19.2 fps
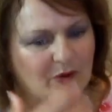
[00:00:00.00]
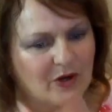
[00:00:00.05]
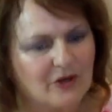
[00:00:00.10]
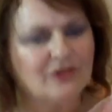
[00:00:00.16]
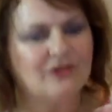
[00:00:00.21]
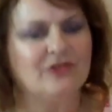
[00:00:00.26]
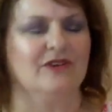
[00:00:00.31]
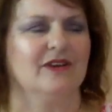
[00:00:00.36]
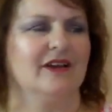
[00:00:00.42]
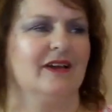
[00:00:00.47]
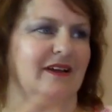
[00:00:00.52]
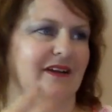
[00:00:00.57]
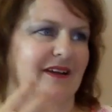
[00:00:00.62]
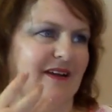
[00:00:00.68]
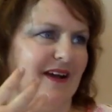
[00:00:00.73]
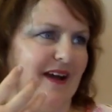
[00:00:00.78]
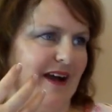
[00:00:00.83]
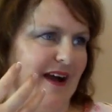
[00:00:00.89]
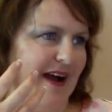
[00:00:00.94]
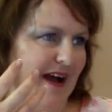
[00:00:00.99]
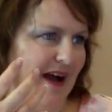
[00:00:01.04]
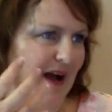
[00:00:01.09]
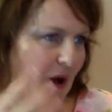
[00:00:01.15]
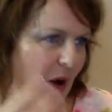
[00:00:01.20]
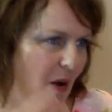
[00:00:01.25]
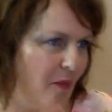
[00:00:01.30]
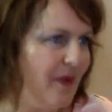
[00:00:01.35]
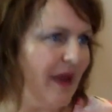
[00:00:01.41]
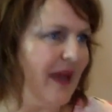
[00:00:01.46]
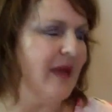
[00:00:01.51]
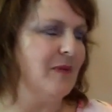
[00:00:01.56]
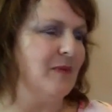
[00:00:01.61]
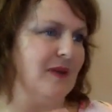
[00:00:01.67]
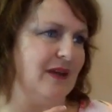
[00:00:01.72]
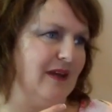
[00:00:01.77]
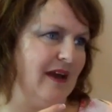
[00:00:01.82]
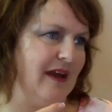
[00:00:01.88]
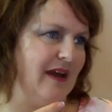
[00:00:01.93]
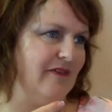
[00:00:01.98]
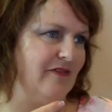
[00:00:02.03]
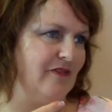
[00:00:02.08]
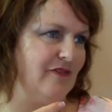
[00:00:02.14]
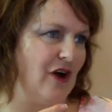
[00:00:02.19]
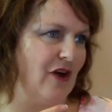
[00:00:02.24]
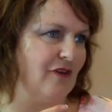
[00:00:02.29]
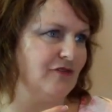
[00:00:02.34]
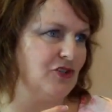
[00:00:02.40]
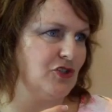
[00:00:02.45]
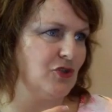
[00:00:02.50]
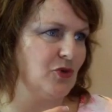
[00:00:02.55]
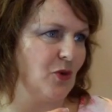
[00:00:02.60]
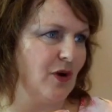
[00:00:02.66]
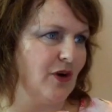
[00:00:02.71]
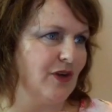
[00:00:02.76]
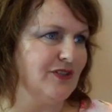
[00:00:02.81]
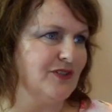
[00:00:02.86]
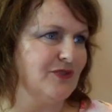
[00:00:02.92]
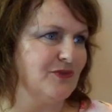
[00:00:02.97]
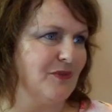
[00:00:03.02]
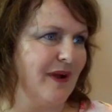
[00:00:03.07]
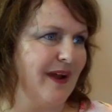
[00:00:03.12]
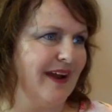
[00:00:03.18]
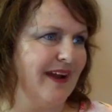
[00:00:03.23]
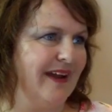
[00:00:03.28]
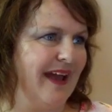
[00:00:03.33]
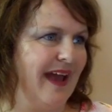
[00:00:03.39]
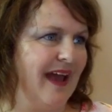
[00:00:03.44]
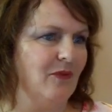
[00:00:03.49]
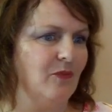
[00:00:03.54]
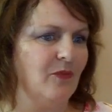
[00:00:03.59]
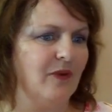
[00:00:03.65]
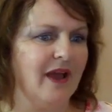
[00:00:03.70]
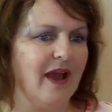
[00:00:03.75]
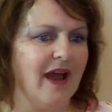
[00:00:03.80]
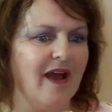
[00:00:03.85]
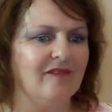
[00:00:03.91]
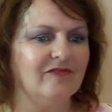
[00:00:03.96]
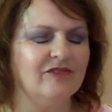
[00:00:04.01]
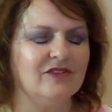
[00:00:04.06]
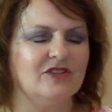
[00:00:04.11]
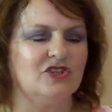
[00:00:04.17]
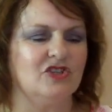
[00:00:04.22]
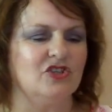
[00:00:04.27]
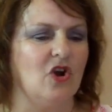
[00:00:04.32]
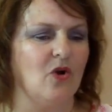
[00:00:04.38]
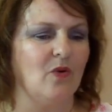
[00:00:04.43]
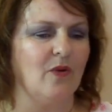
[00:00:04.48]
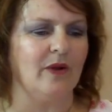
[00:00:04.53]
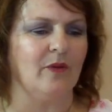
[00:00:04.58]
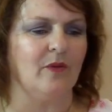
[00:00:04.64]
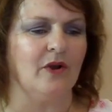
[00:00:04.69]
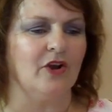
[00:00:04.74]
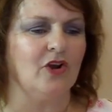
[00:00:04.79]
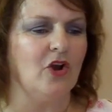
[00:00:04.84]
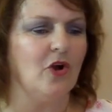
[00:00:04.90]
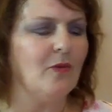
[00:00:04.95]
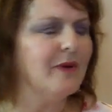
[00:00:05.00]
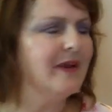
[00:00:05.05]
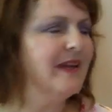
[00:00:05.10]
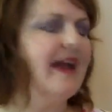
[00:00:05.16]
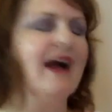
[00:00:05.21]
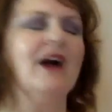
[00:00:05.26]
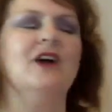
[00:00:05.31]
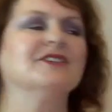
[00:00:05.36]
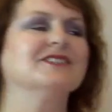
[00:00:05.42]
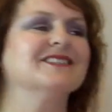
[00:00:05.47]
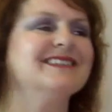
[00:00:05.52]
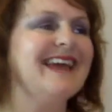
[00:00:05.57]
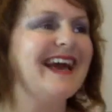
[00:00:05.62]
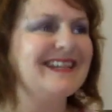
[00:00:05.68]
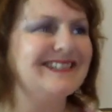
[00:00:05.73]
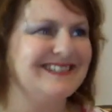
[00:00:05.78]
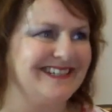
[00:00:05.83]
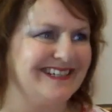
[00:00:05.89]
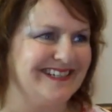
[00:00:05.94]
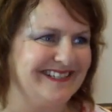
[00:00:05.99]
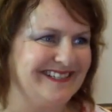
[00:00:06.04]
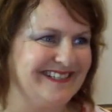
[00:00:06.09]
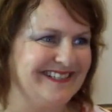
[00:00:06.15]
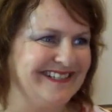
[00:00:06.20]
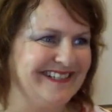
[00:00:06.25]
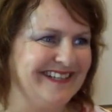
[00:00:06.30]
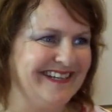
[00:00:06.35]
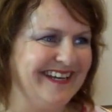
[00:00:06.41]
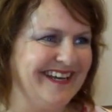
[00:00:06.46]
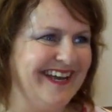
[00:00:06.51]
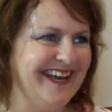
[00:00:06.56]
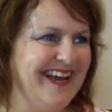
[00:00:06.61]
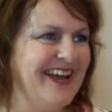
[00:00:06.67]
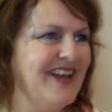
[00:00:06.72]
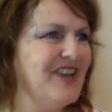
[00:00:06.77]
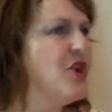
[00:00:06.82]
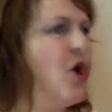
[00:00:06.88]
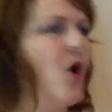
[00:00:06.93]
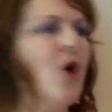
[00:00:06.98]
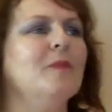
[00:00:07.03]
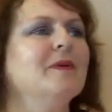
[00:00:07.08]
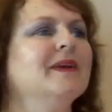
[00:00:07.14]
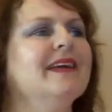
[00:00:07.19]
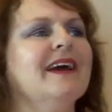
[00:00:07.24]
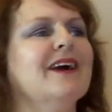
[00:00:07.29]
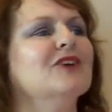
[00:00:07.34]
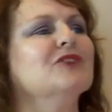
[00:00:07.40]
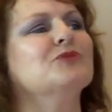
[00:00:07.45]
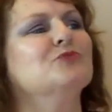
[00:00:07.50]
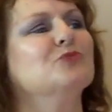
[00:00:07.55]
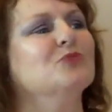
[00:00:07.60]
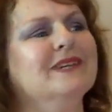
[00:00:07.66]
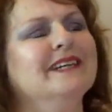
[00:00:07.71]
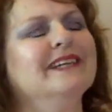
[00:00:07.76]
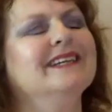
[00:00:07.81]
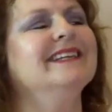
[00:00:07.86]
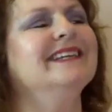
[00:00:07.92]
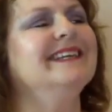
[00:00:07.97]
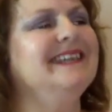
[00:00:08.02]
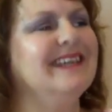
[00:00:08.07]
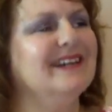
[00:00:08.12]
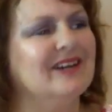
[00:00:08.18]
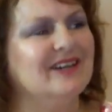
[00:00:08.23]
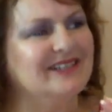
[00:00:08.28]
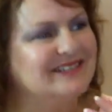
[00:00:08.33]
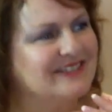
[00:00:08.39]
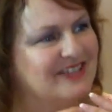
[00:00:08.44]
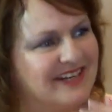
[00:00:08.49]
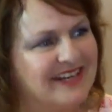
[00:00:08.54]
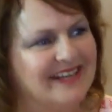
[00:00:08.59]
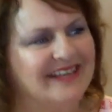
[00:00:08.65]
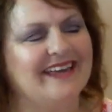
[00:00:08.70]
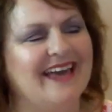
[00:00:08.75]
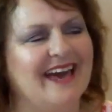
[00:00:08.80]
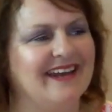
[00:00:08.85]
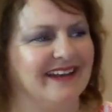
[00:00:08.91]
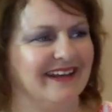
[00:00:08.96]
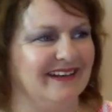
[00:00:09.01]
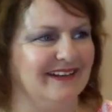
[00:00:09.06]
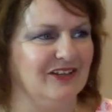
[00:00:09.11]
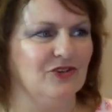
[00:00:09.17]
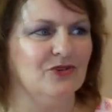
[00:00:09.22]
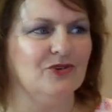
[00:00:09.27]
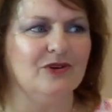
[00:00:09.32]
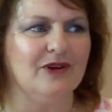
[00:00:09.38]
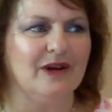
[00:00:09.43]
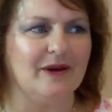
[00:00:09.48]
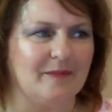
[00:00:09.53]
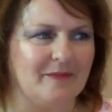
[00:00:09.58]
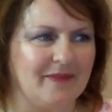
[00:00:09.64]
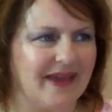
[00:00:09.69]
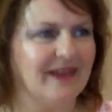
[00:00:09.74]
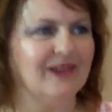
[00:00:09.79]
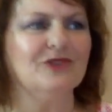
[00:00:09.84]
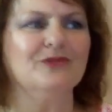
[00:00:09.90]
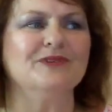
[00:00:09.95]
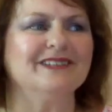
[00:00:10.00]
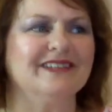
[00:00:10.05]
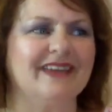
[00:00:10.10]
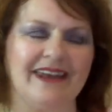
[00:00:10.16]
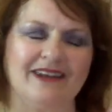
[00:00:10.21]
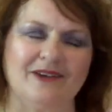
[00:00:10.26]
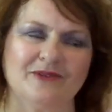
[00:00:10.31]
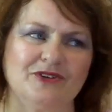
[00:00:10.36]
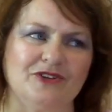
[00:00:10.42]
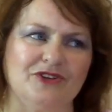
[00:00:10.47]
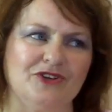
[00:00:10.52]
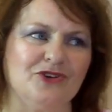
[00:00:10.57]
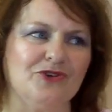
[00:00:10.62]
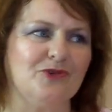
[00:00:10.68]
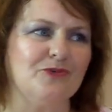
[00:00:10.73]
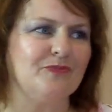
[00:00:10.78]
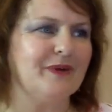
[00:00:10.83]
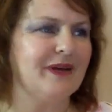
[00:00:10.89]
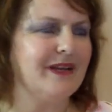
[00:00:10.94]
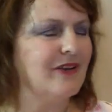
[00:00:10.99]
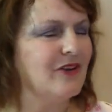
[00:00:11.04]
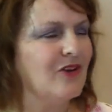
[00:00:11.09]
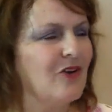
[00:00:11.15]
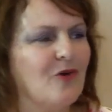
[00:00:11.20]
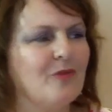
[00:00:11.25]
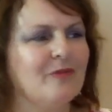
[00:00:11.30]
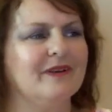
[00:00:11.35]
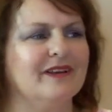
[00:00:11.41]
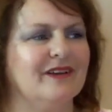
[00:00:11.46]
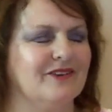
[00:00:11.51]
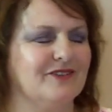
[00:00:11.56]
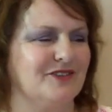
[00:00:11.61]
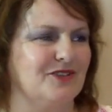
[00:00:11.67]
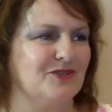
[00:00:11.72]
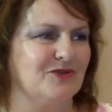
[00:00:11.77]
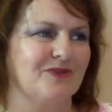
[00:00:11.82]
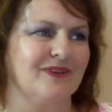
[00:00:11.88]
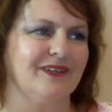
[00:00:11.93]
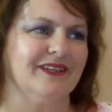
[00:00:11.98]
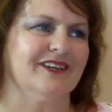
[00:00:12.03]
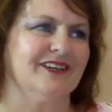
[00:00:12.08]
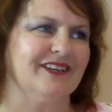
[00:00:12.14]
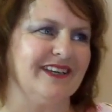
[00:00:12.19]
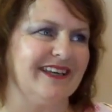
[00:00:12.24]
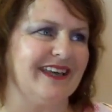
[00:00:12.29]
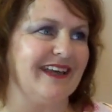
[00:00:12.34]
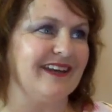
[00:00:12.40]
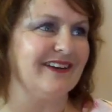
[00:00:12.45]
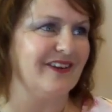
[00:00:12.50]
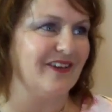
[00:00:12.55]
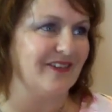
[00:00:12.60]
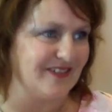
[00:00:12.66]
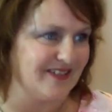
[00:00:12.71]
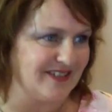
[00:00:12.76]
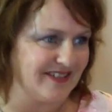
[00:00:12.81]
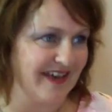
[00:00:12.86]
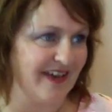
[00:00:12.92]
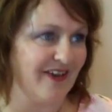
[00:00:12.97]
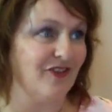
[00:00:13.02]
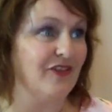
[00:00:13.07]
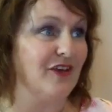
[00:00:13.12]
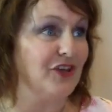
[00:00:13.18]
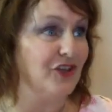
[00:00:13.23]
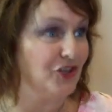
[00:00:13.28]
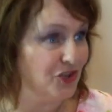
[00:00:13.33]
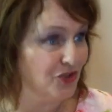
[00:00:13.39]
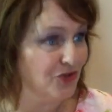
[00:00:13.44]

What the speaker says: birthing a baby of sorts, right? And we have this knowing where nobody else gets it. Nobody else really is going to get it. Amanda would get it with you, but nobody else is really going to get it on the scale that